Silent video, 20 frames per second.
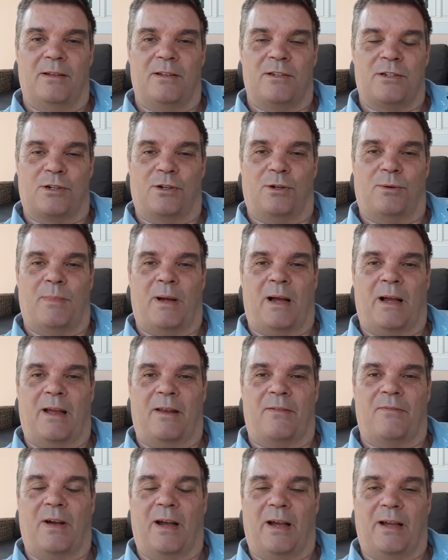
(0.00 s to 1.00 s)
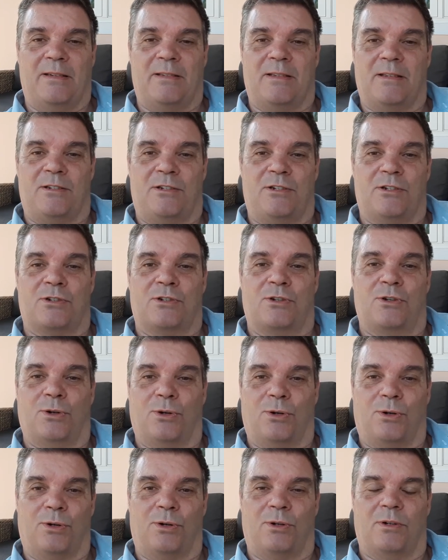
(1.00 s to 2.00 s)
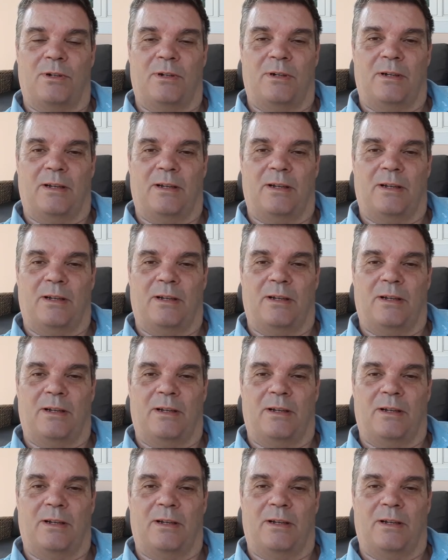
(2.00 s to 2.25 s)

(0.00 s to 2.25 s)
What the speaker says: So my advice is just go